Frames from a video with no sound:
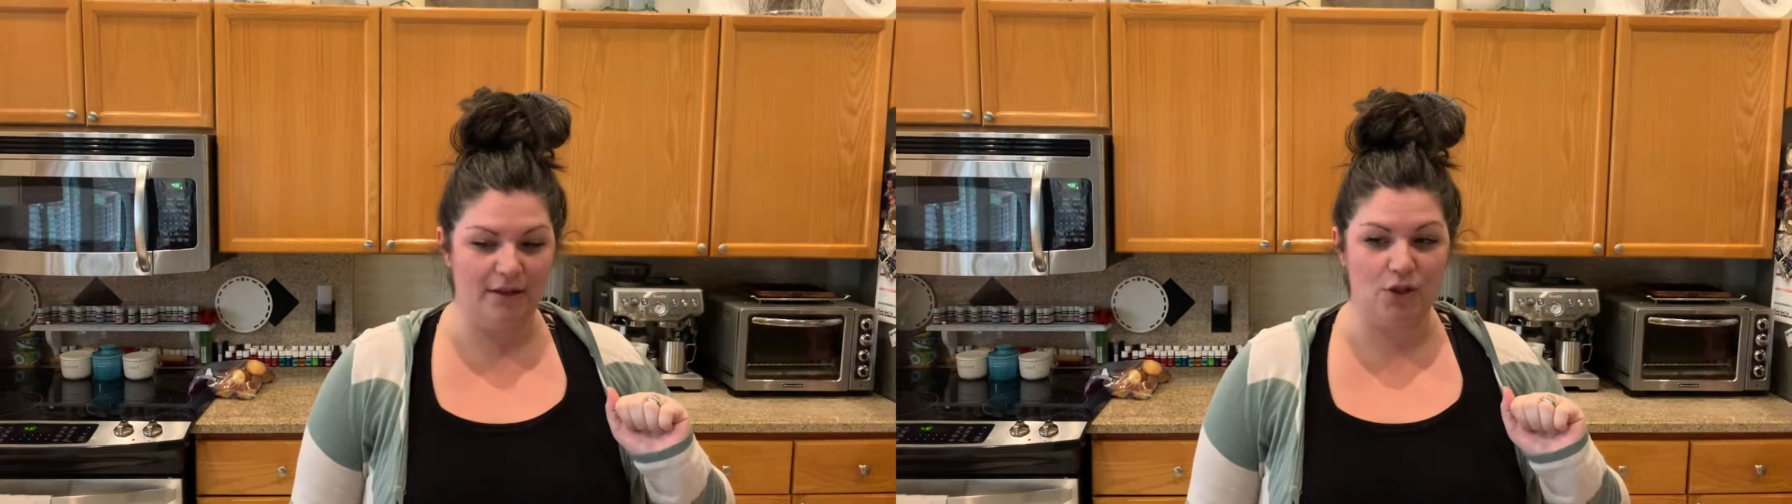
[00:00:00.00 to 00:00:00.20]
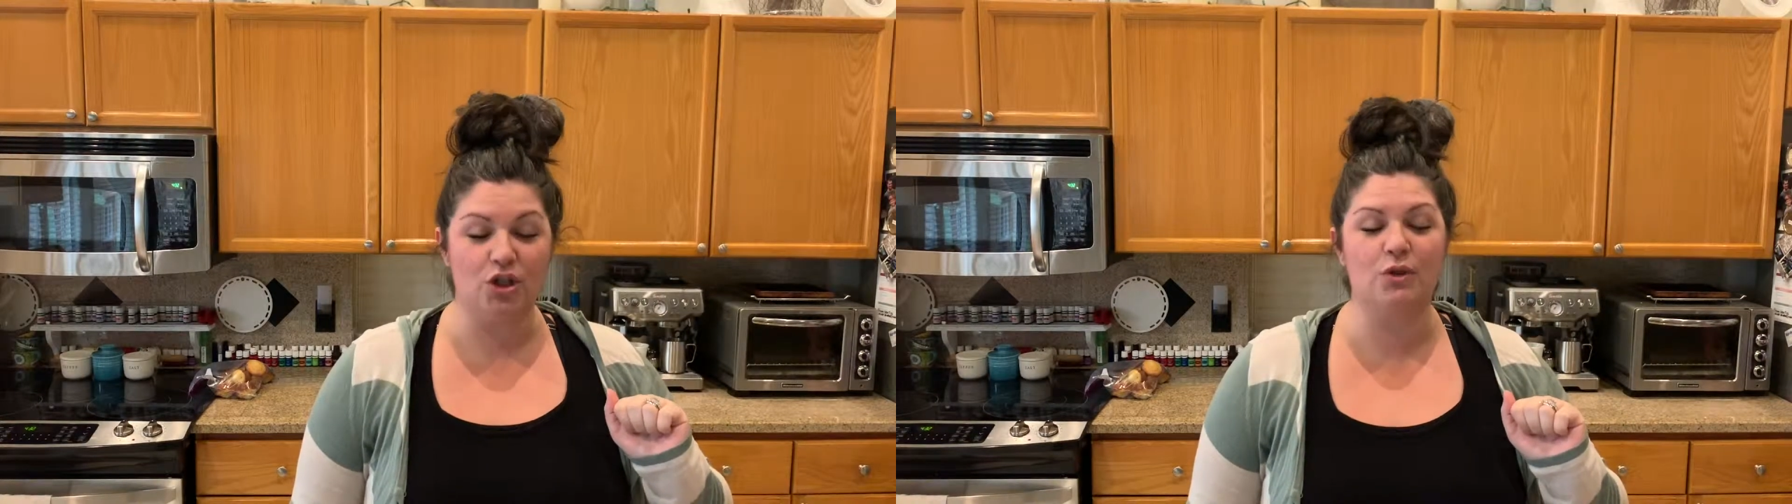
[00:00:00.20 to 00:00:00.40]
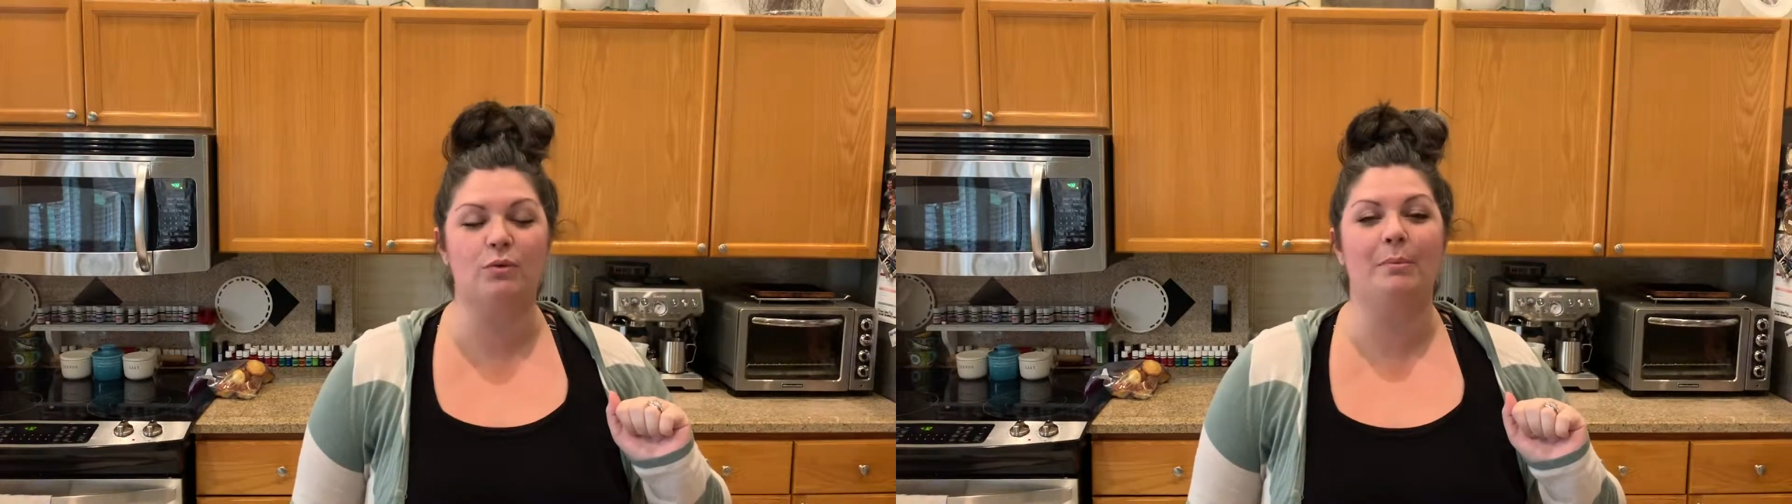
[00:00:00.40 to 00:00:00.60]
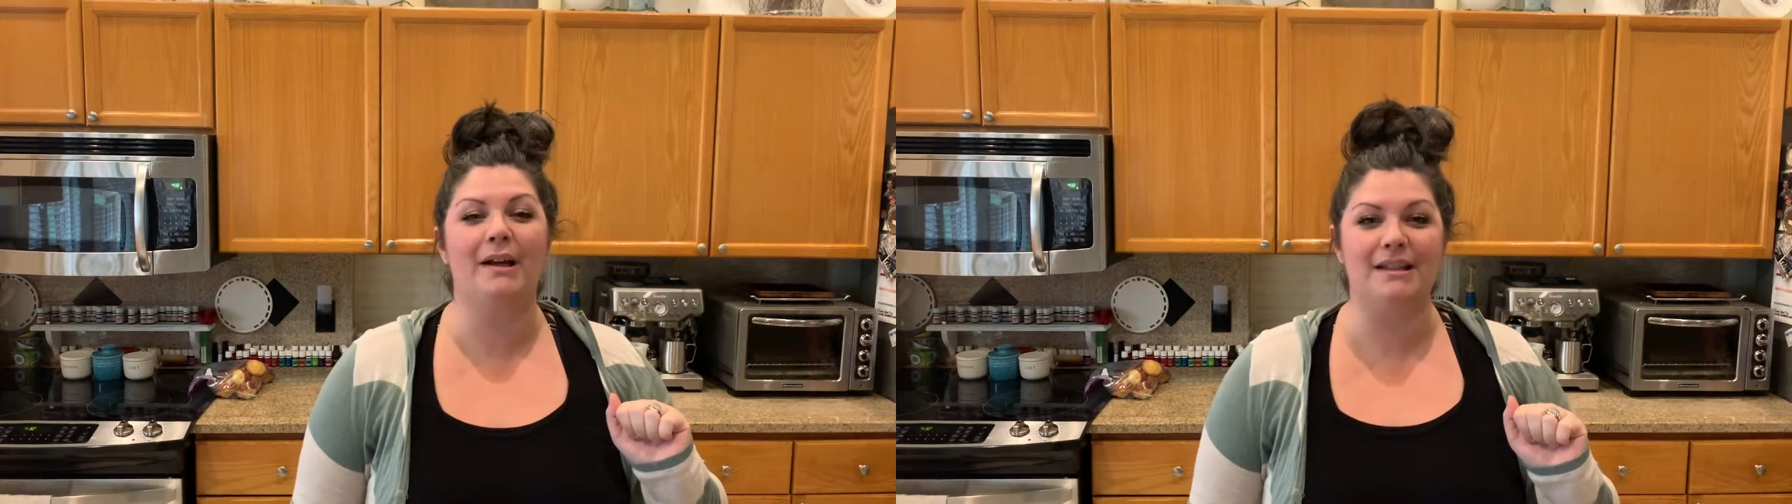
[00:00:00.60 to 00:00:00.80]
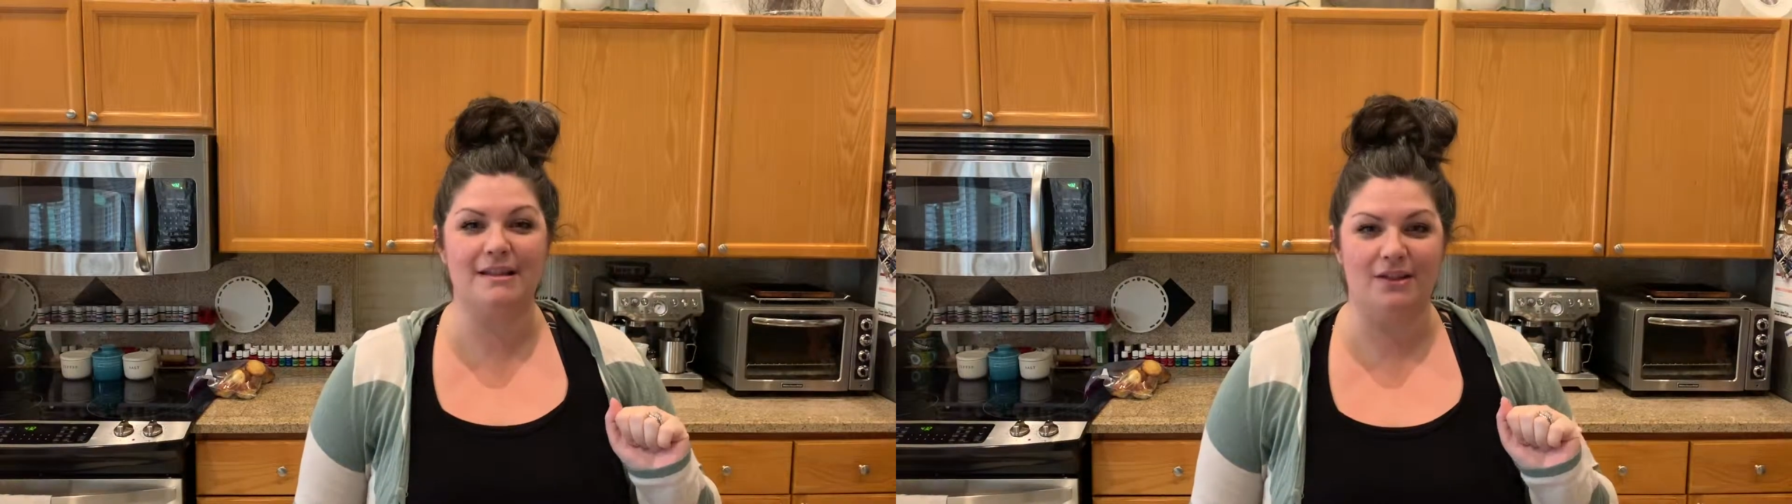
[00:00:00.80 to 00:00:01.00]
She's
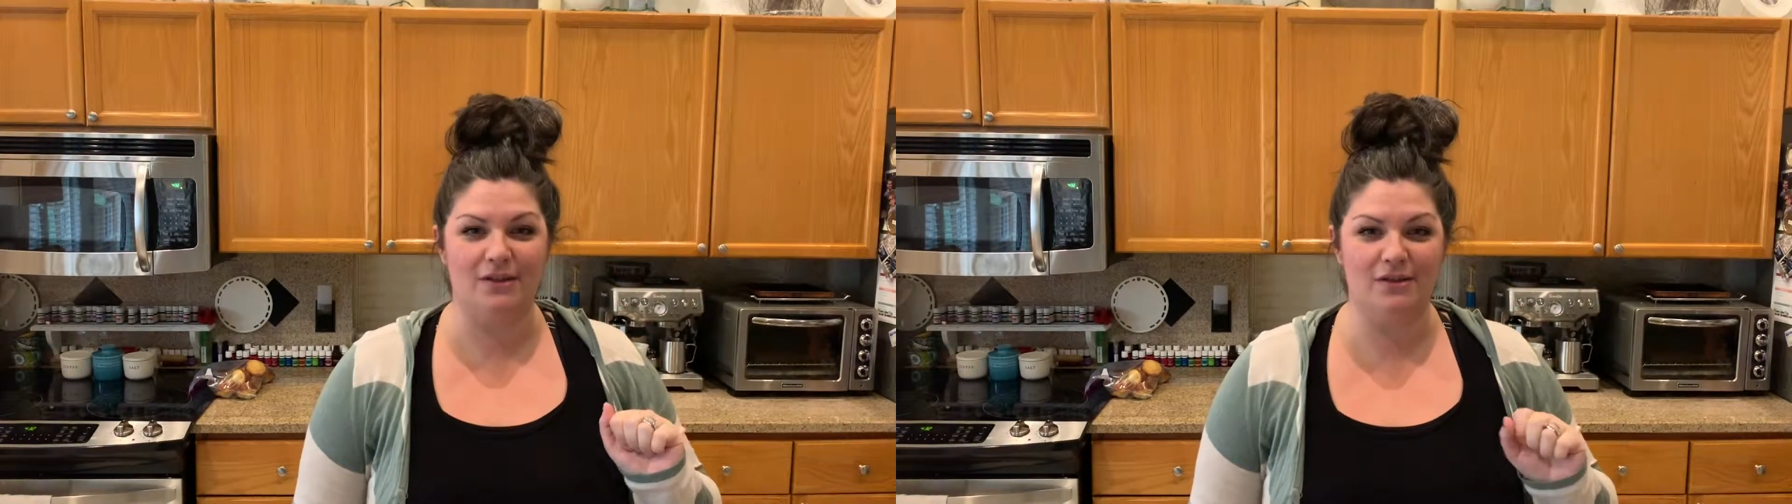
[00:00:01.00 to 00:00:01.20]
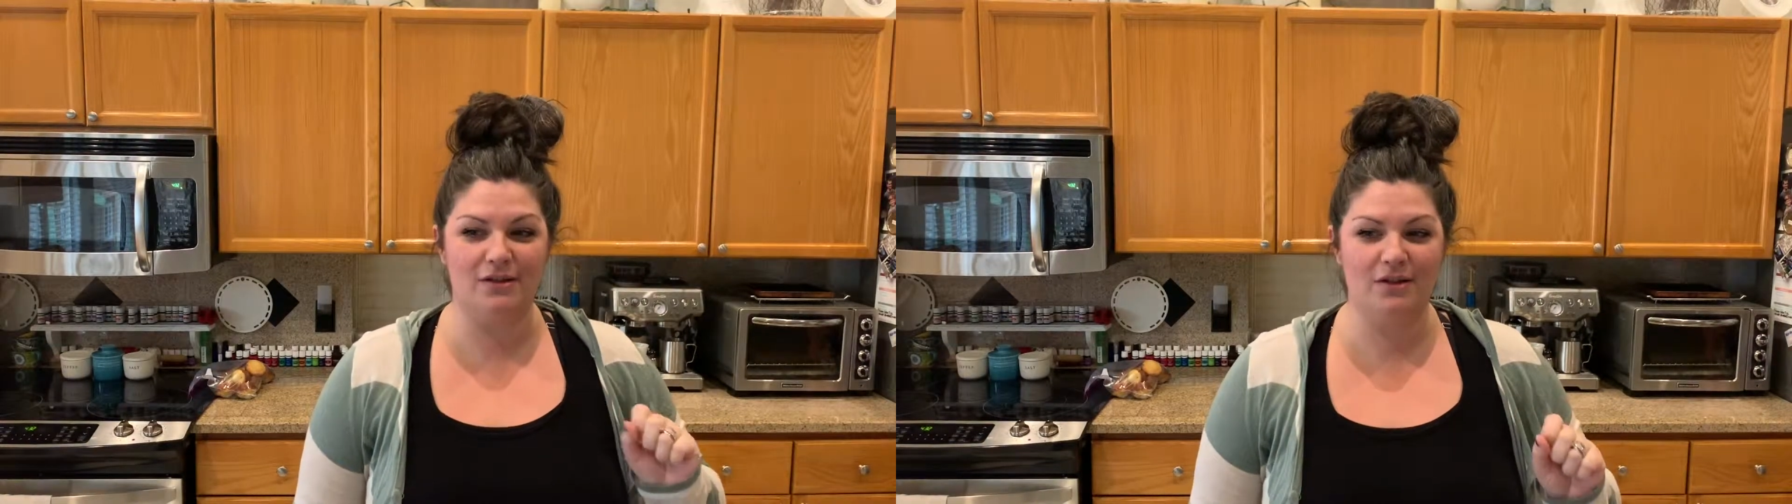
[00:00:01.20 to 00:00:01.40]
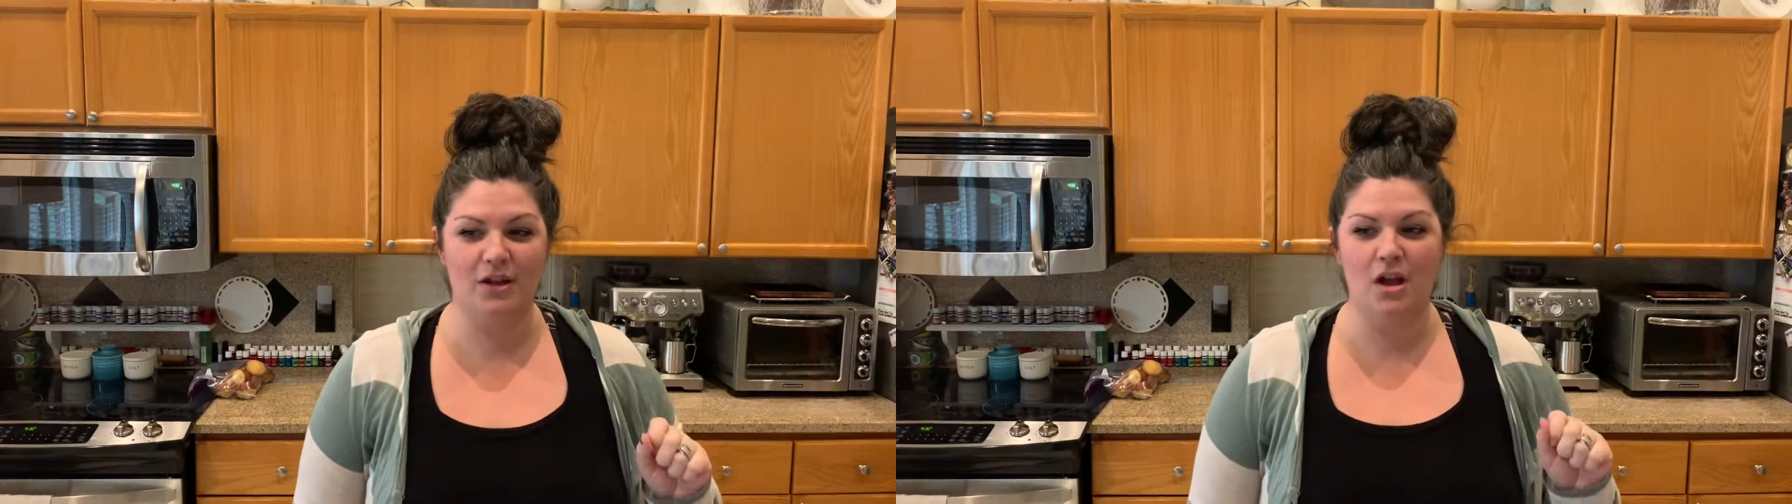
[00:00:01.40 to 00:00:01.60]
Rapunzel.